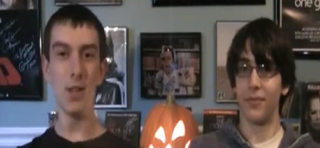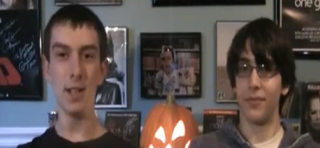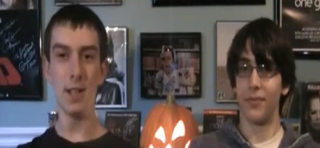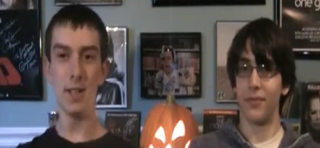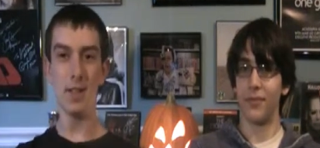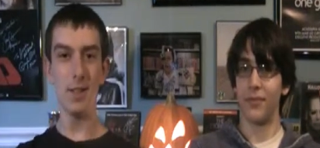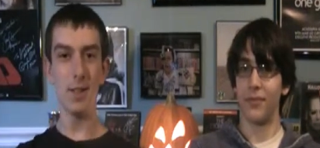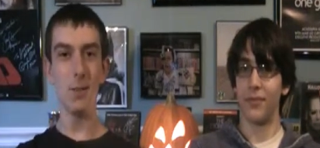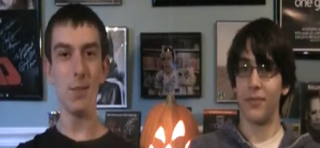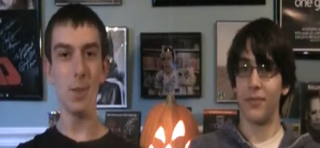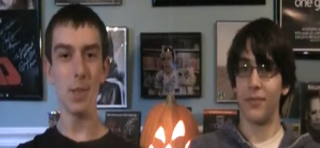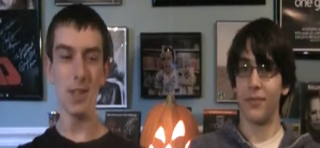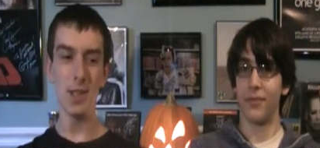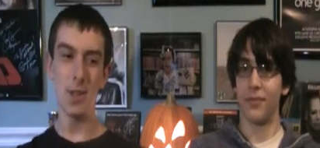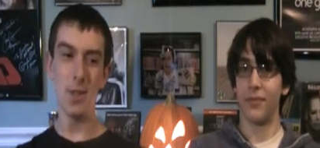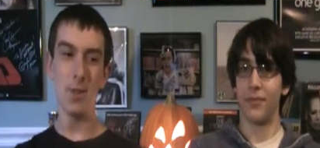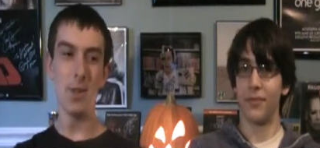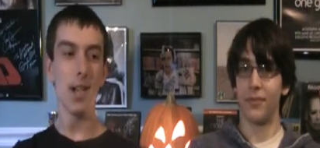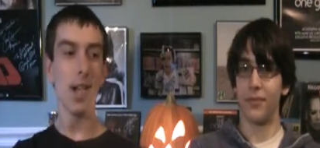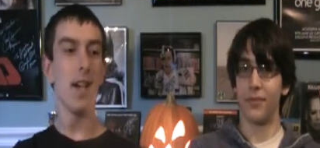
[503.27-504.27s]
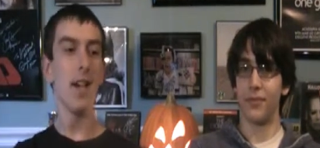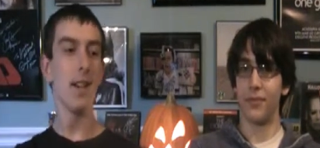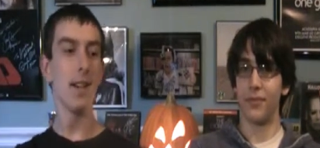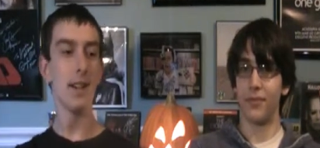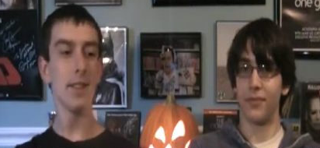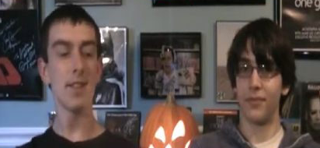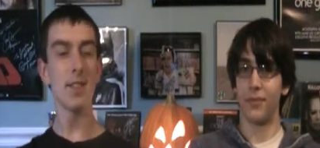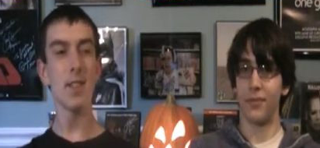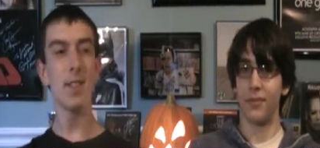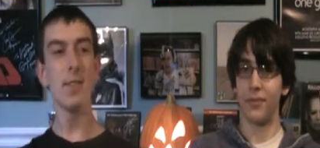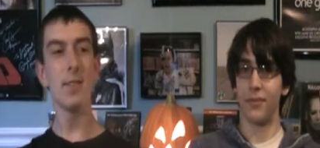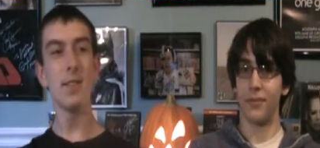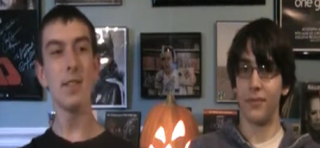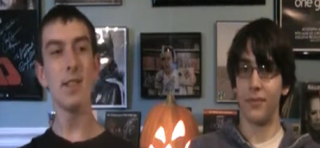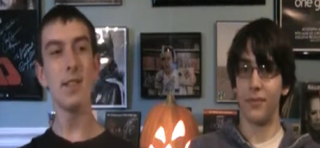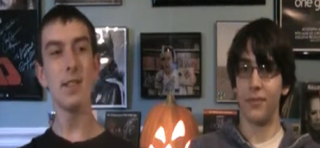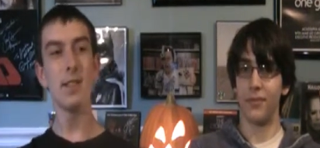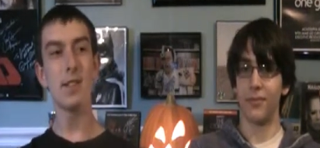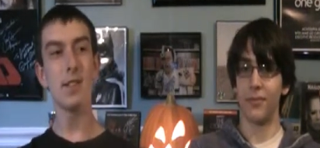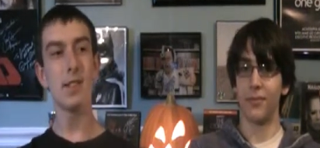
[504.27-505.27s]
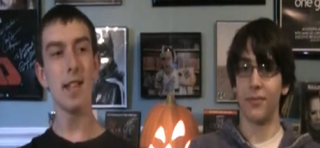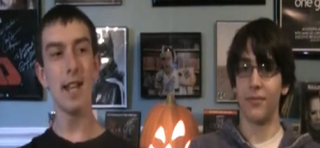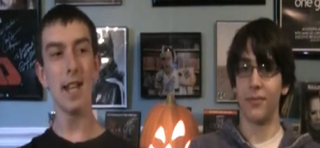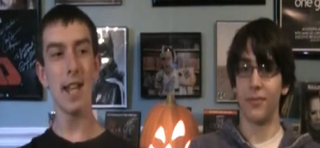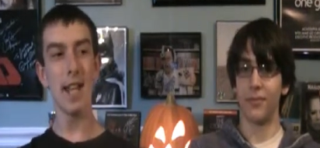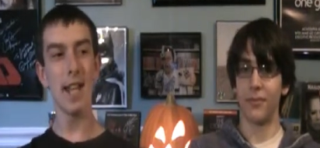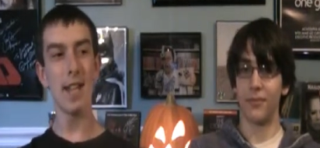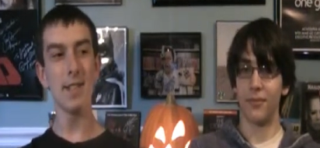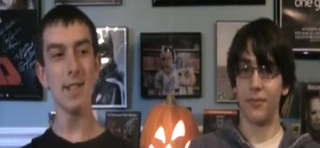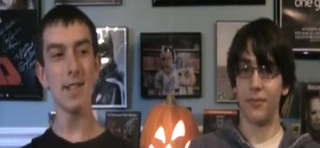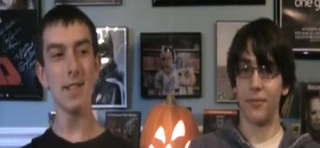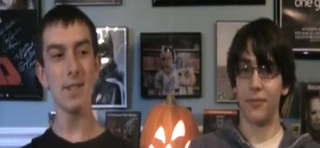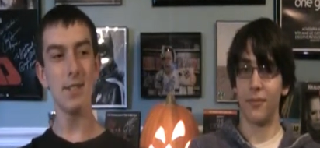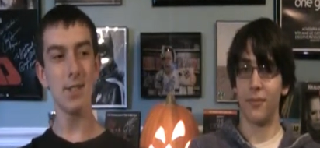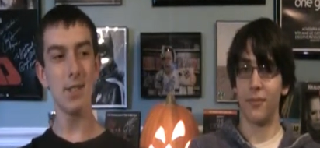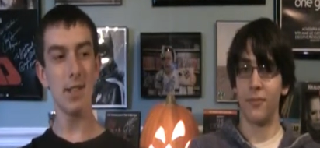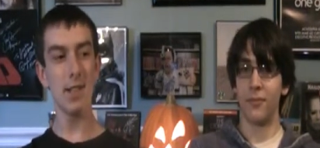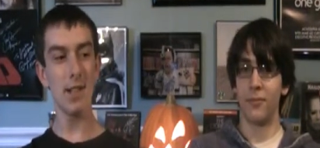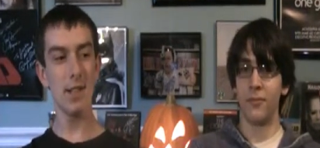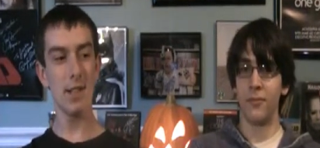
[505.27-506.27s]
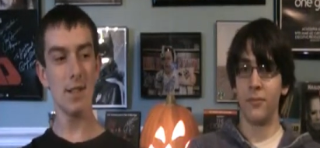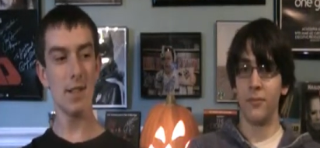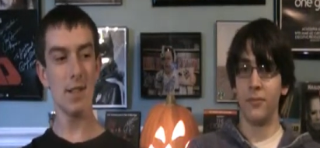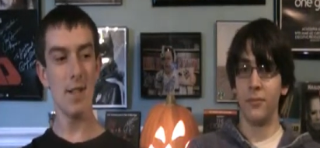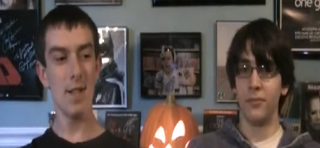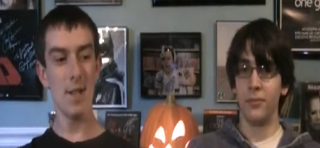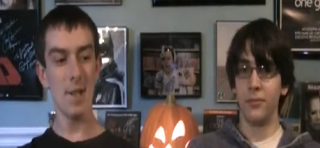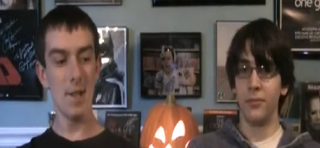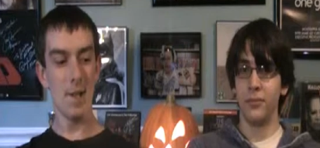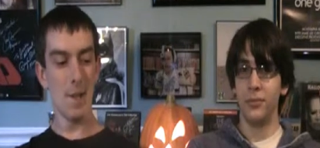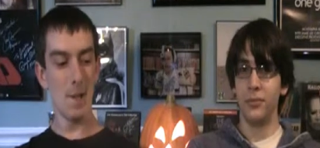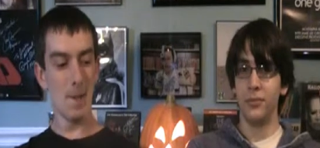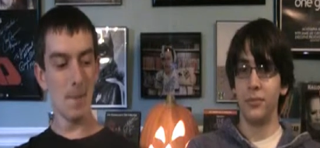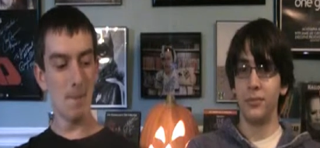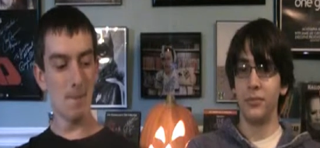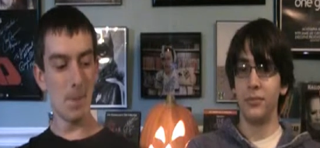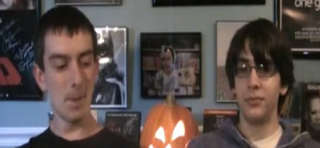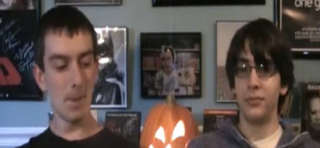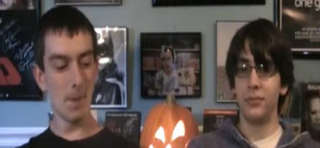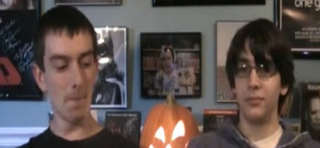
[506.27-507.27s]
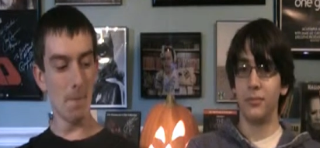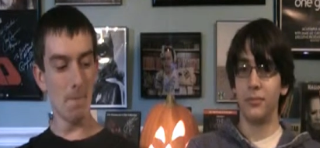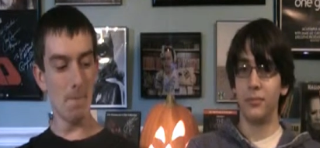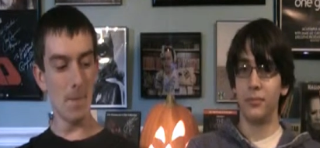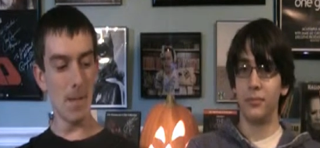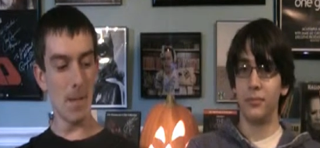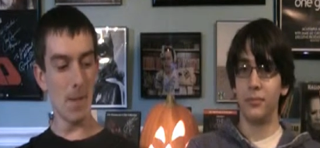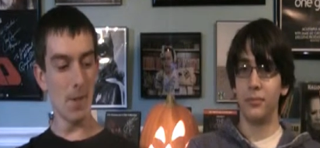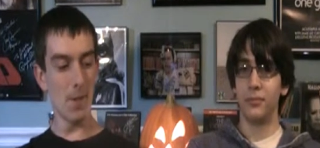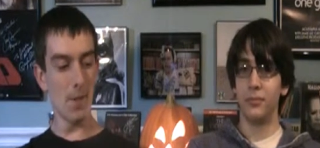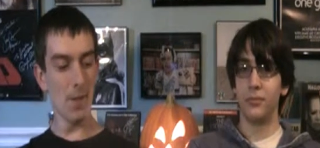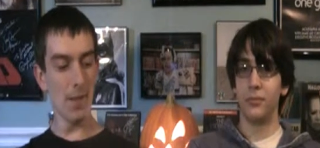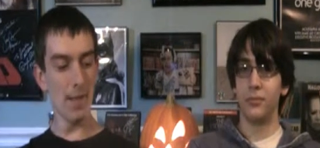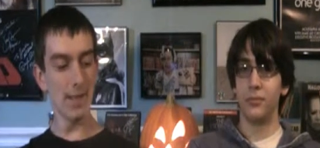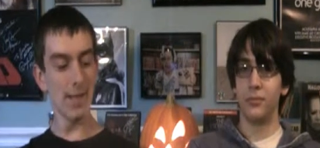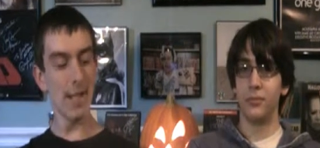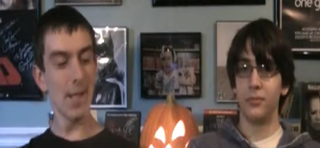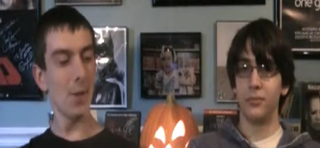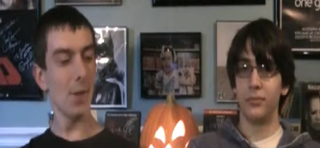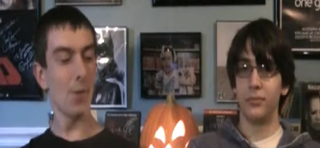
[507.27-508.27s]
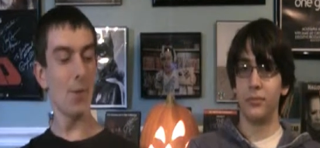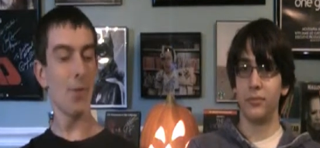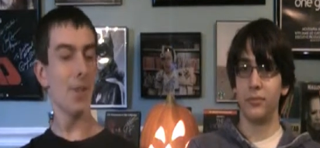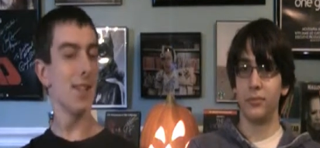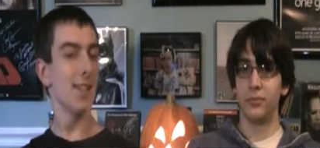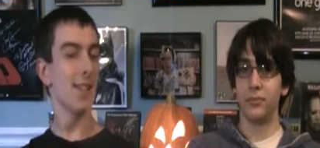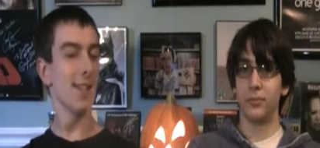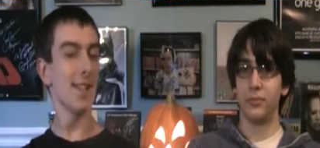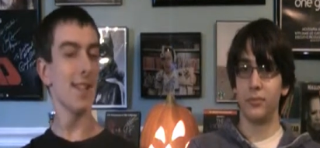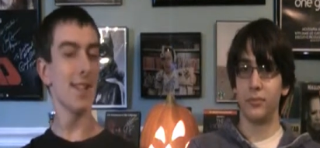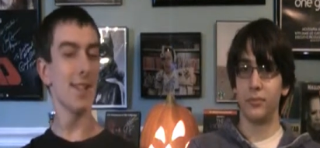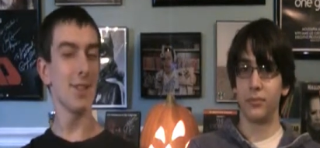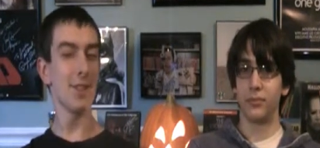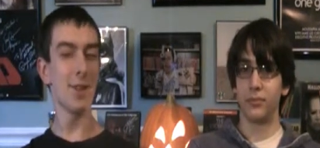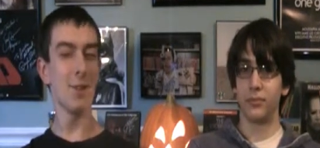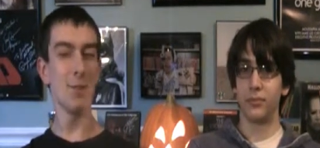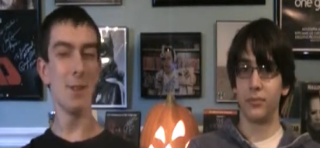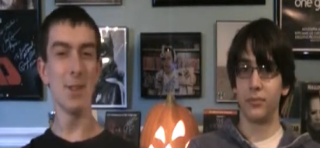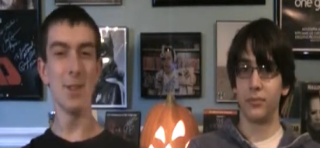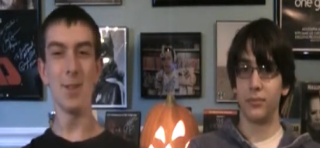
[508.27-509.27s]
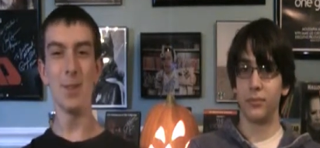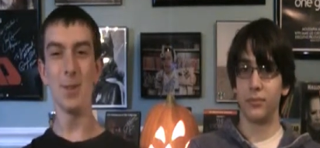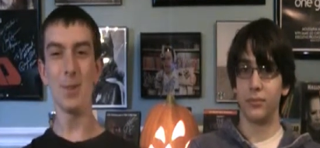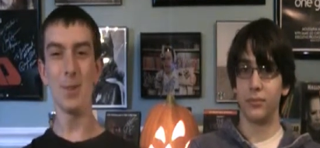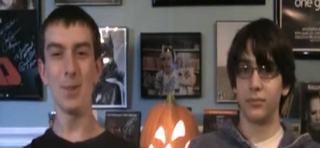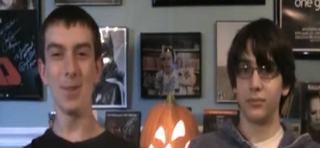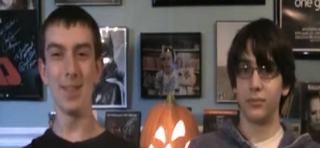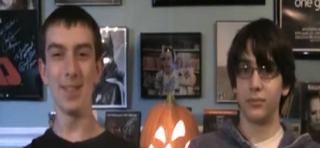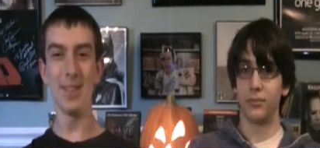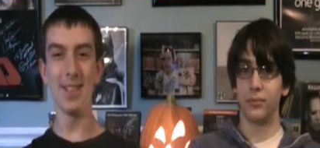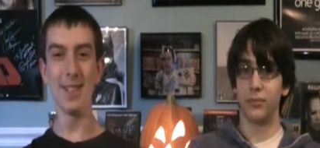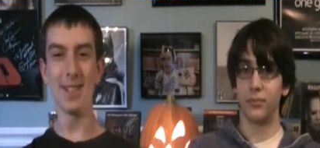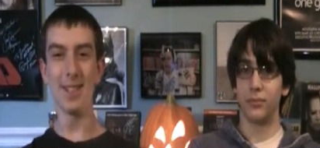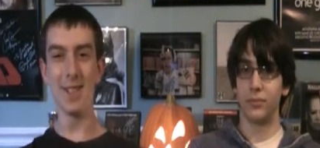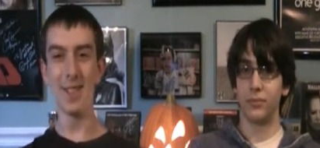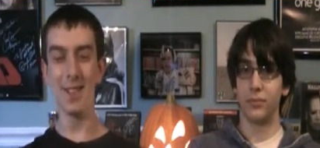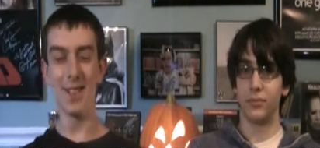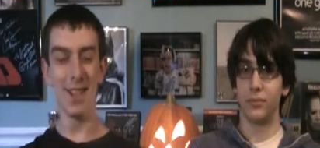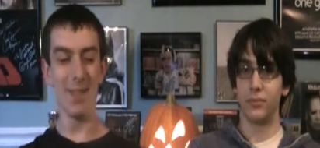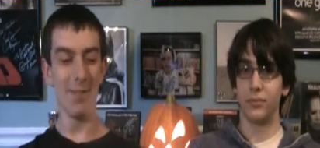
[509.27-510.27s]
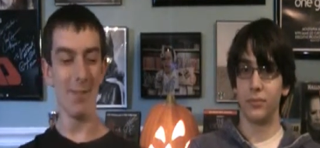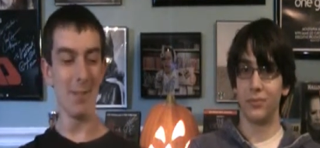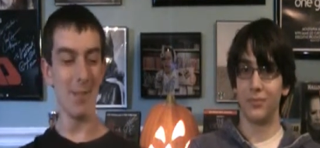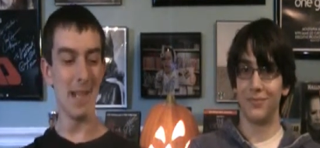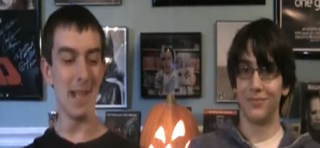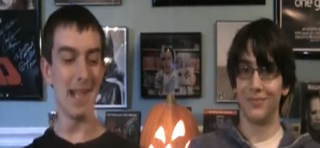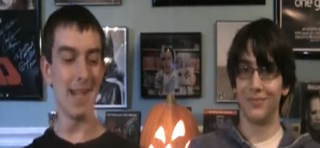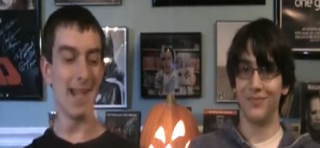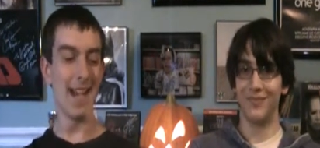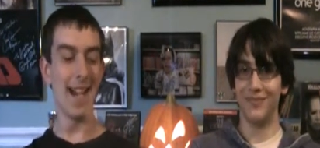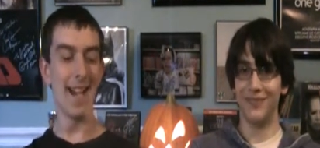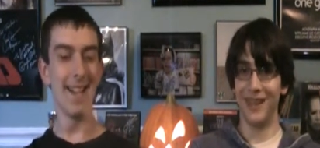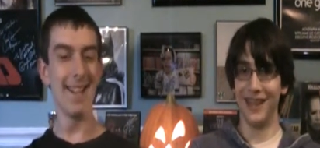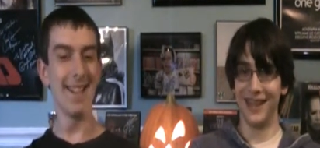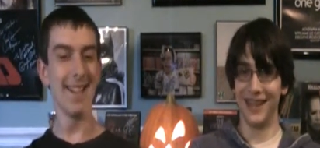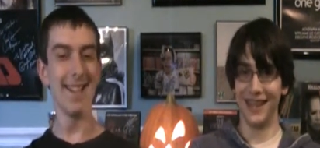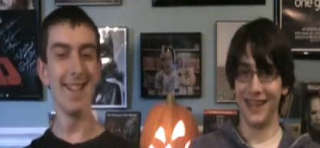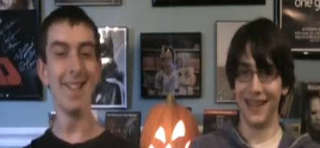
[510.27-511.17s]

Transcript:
Speaker 1: like, what's going on and stuff. It's not as intriguing. But I don't know, Psycho 3 just has too much weirdness going on for me to not